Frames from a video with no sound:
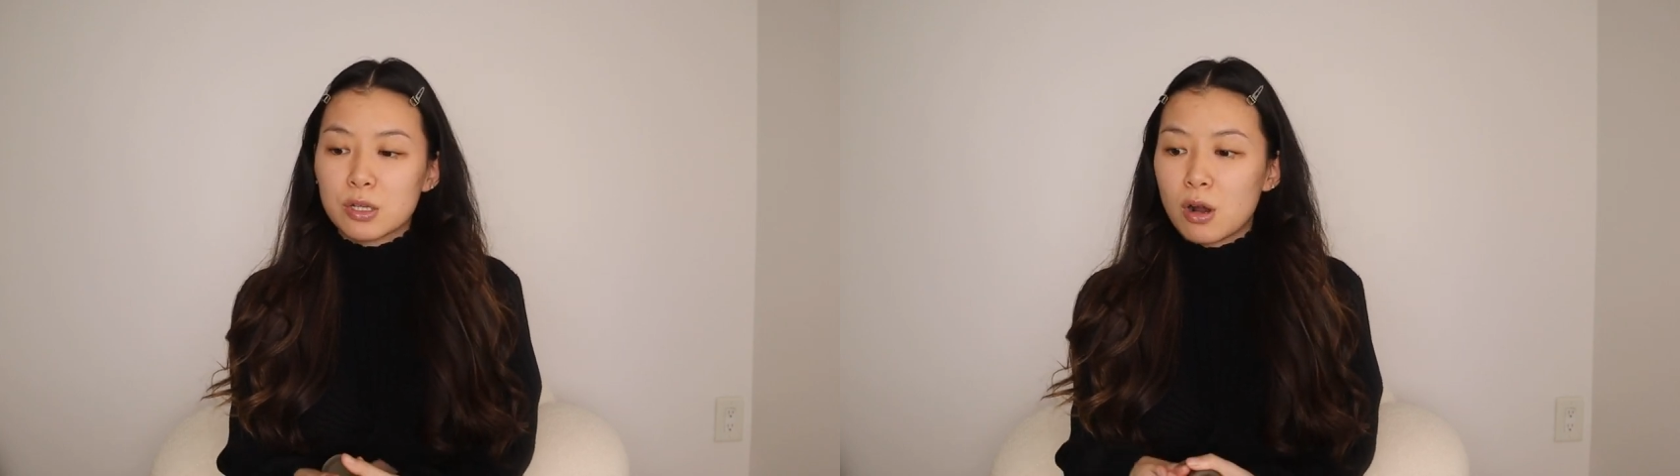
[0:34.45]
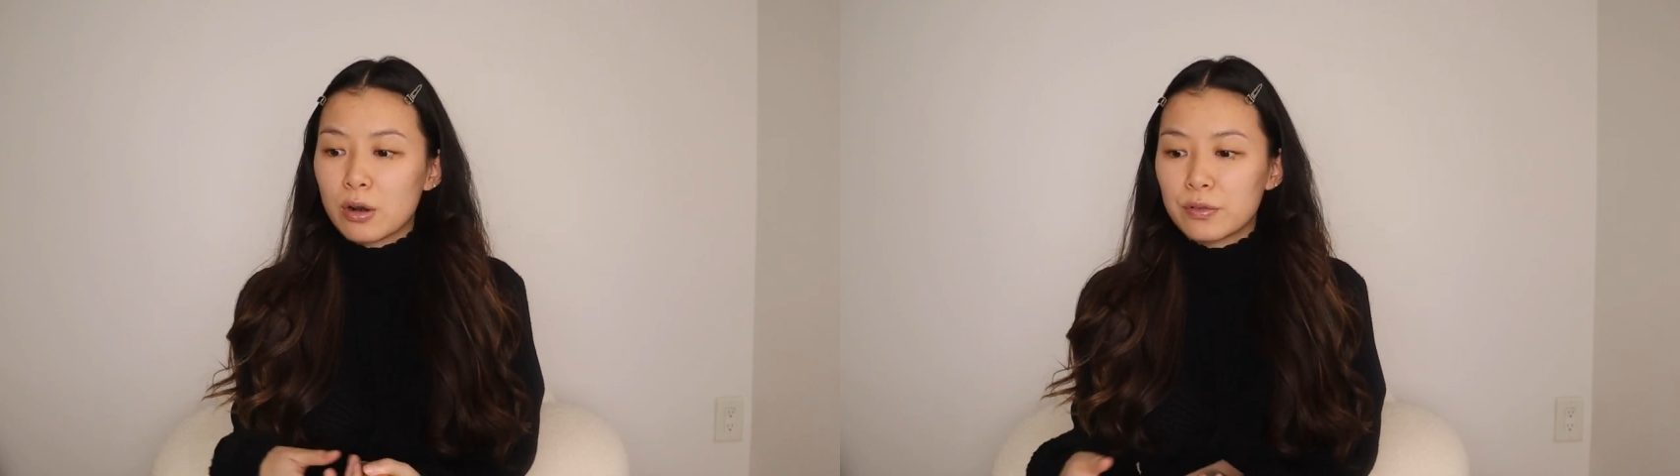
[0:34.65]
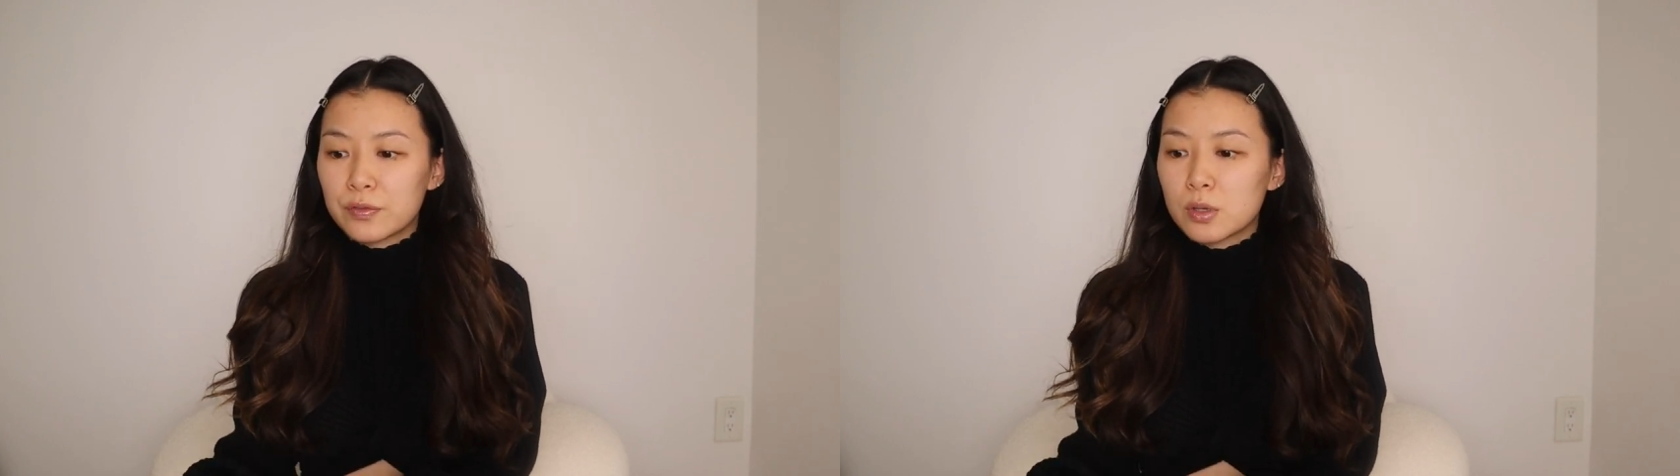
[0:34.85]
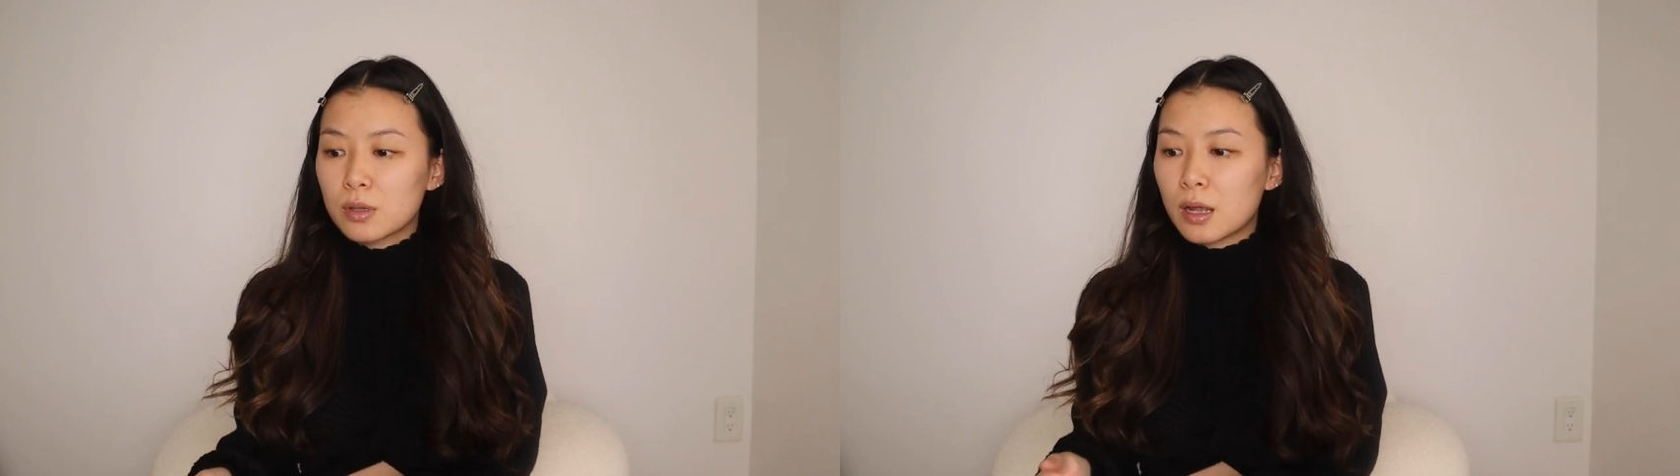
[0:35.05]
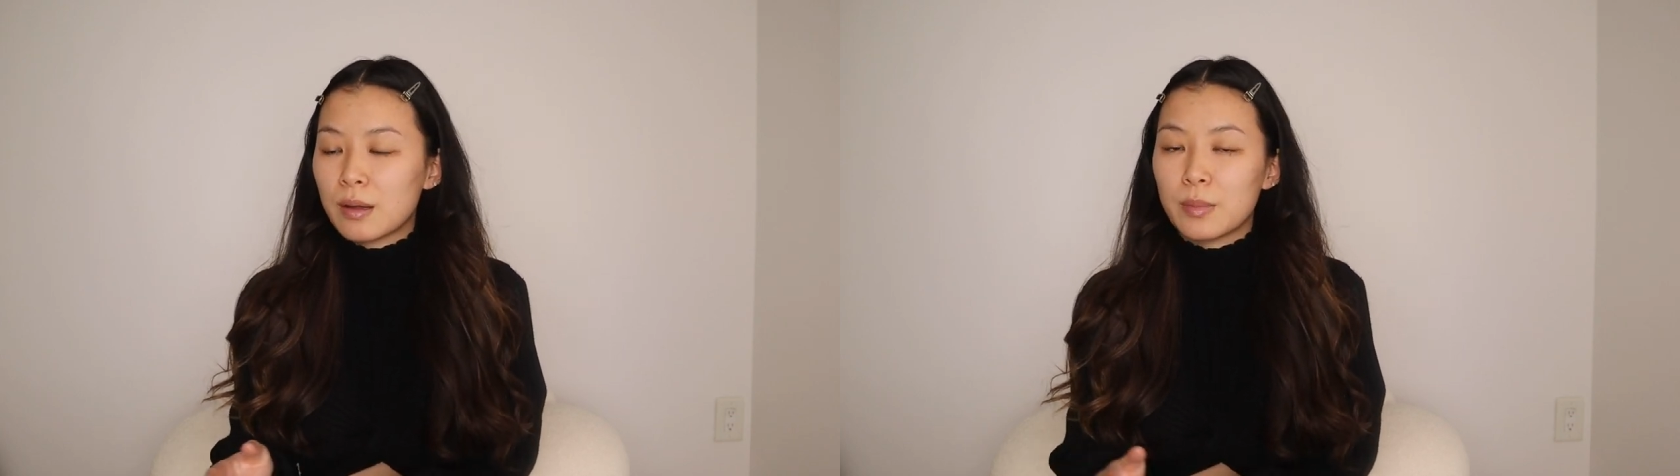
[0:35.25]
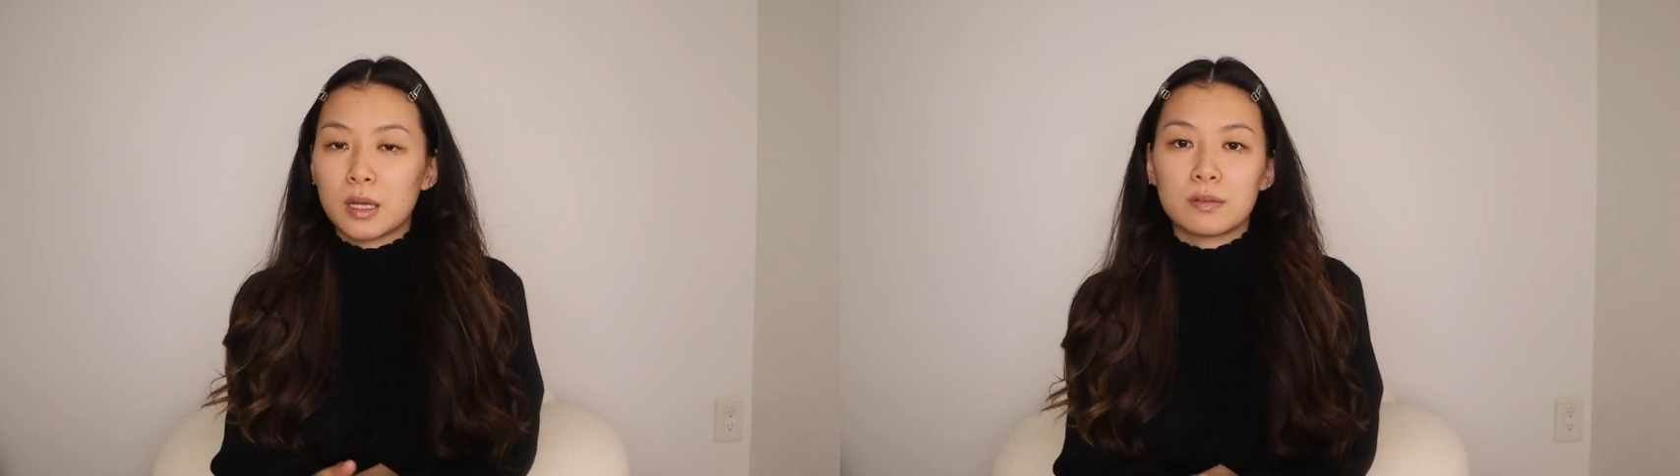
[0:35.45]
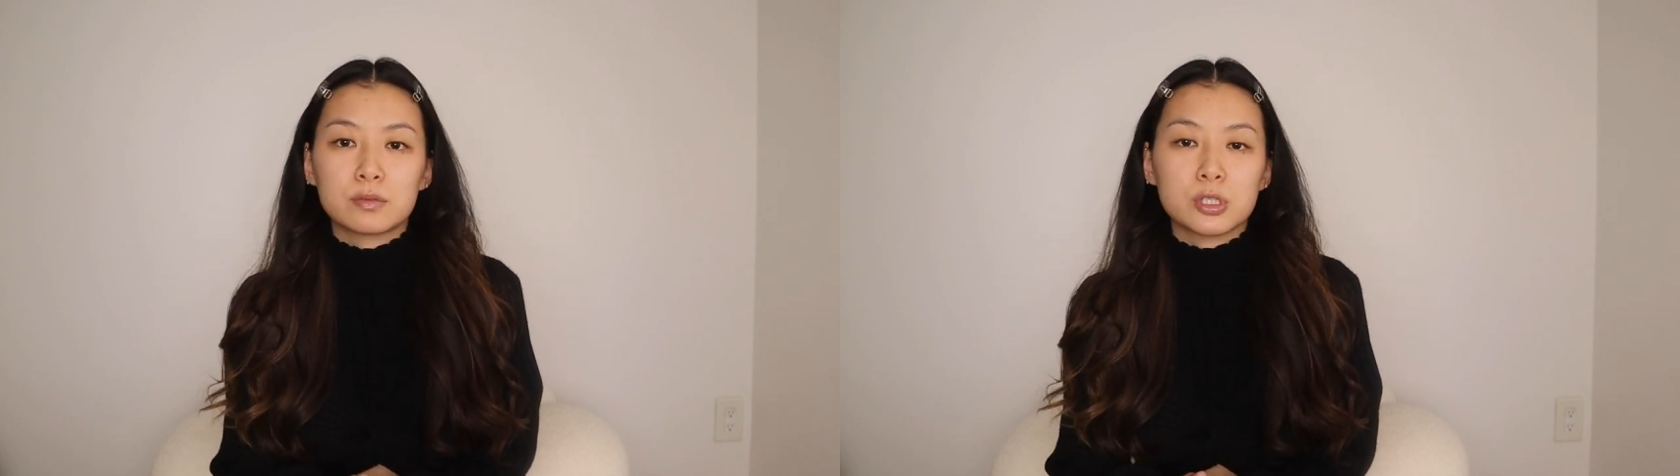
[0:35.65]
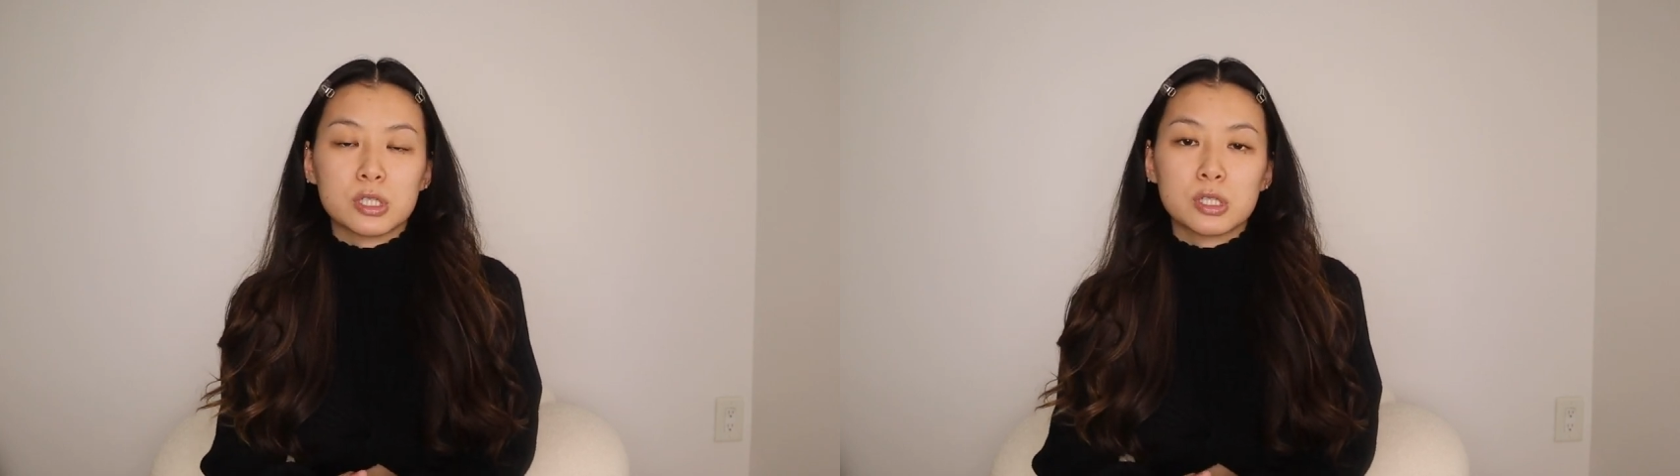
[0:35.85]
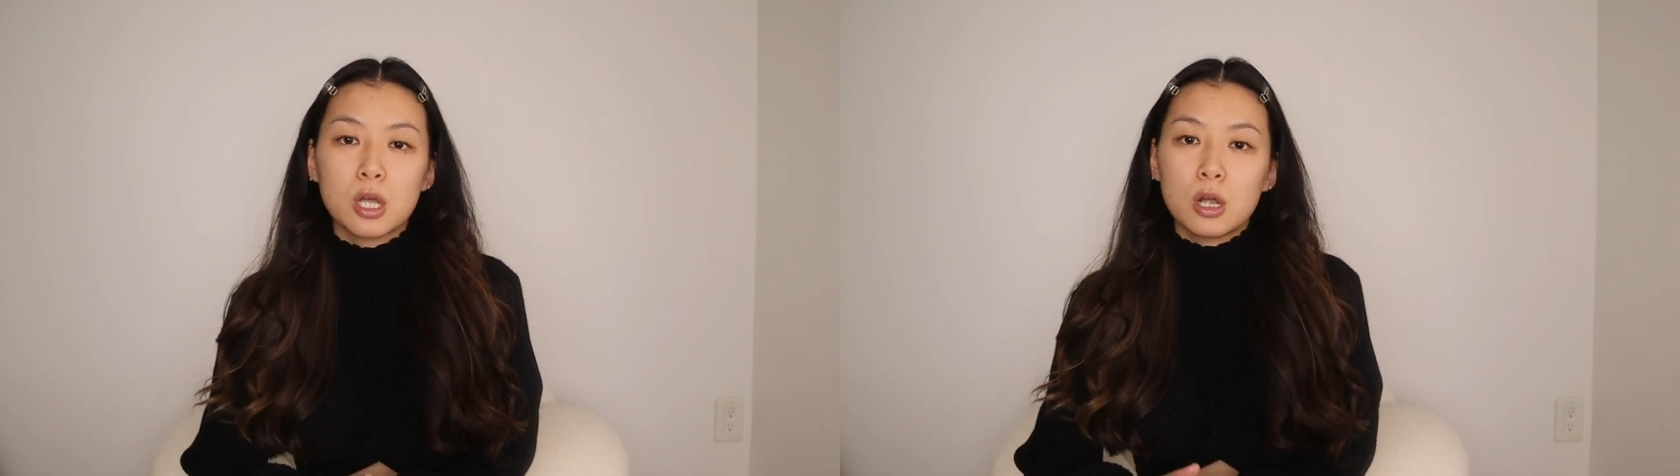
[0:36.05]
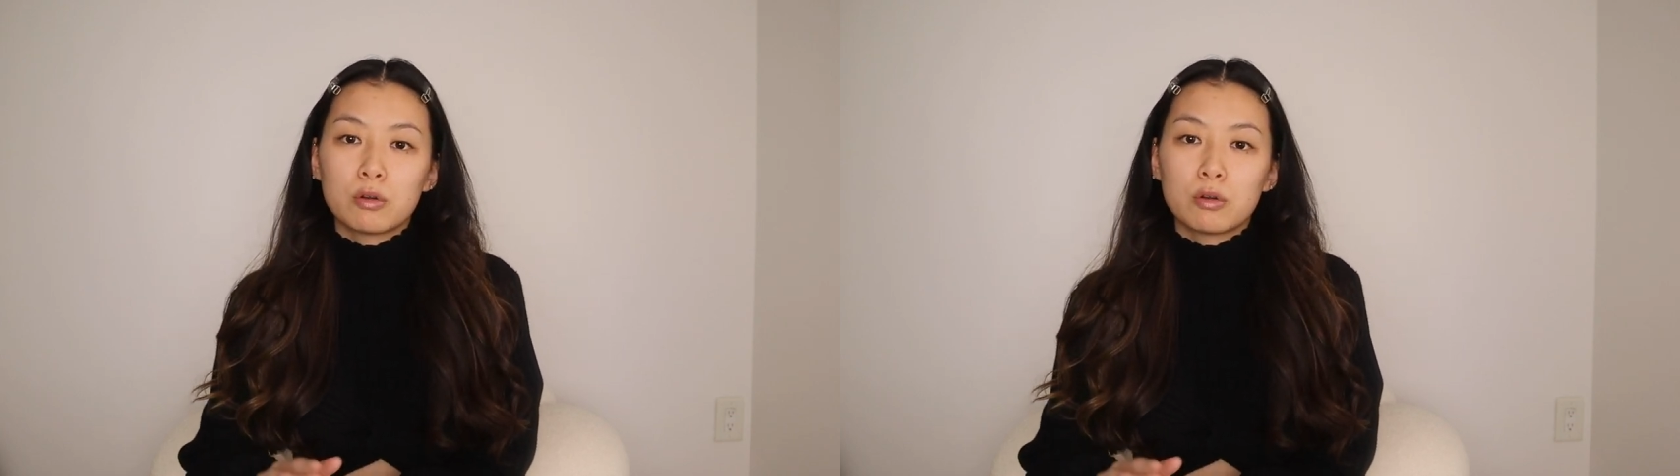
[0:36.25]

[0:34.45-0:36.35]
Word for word: There are a few that I might have just